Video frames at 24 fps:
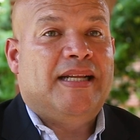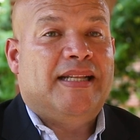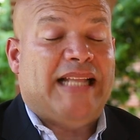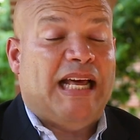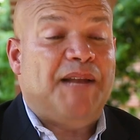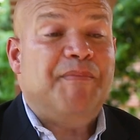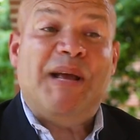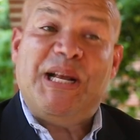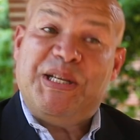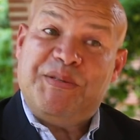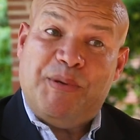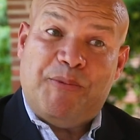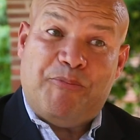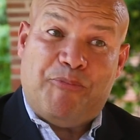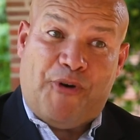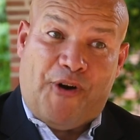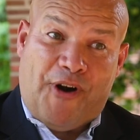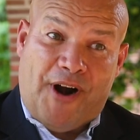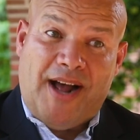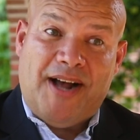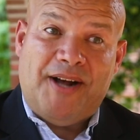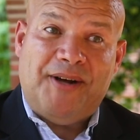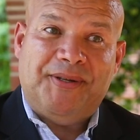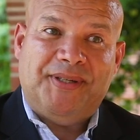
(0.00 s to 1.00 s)
that makes me
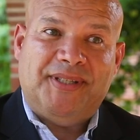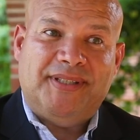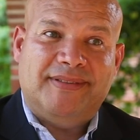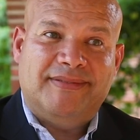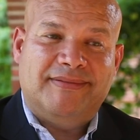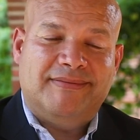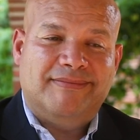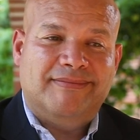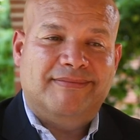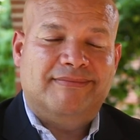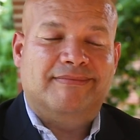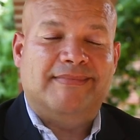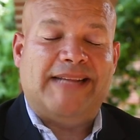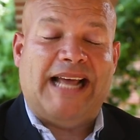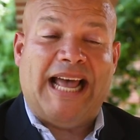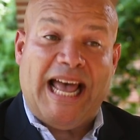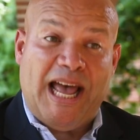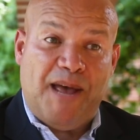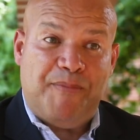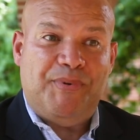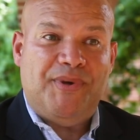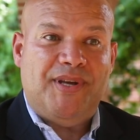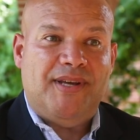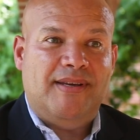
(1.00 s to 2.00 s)
proud,
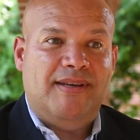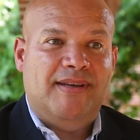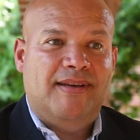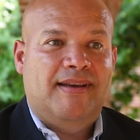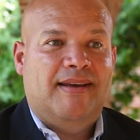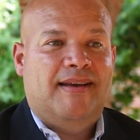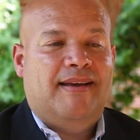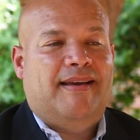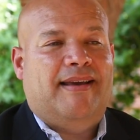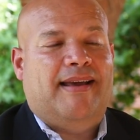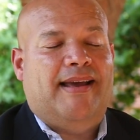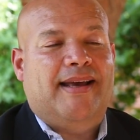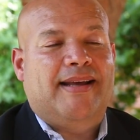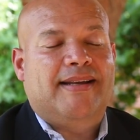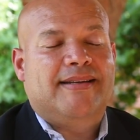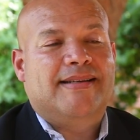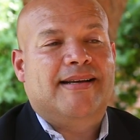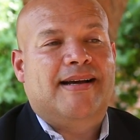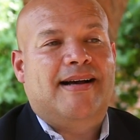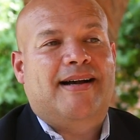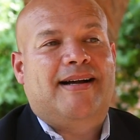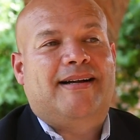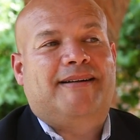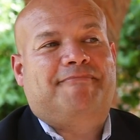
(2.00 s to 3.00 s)
happy, and,
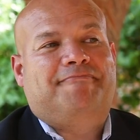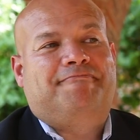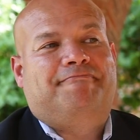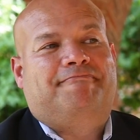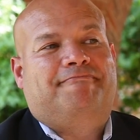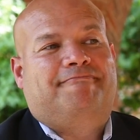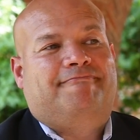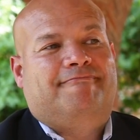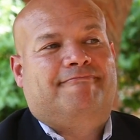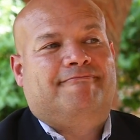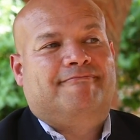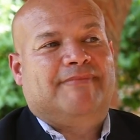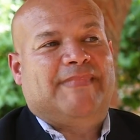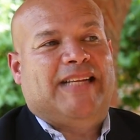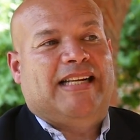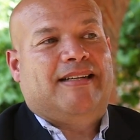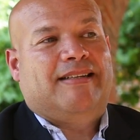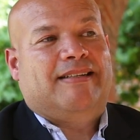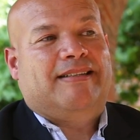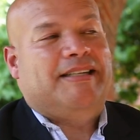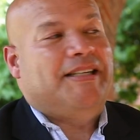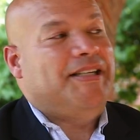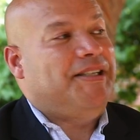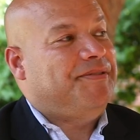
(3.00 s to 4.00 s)
uh,
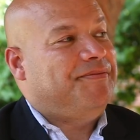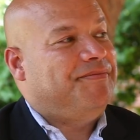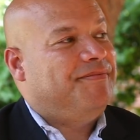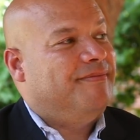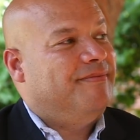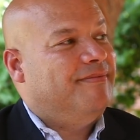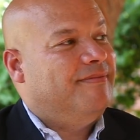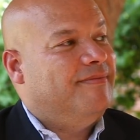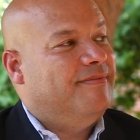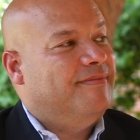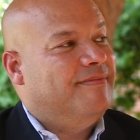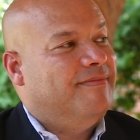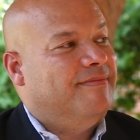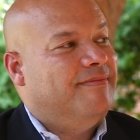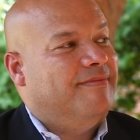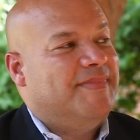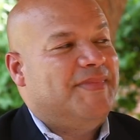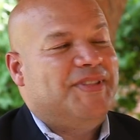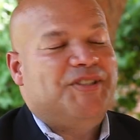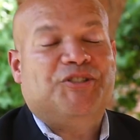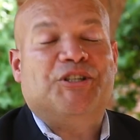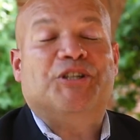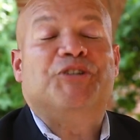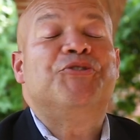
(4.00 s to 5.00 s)
you know,
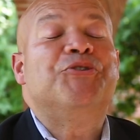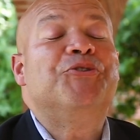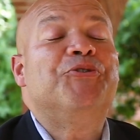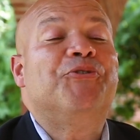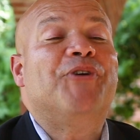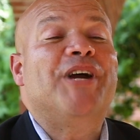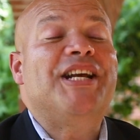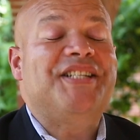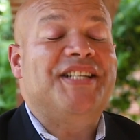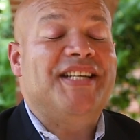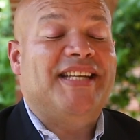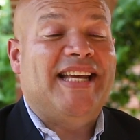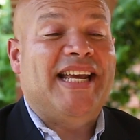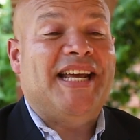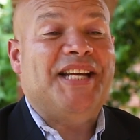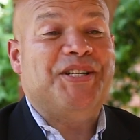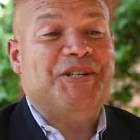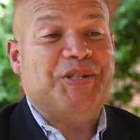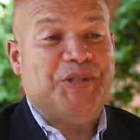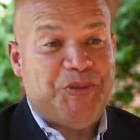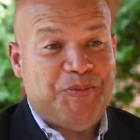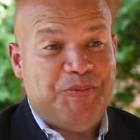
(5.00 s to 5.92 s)
it's a true Ragin' Cajun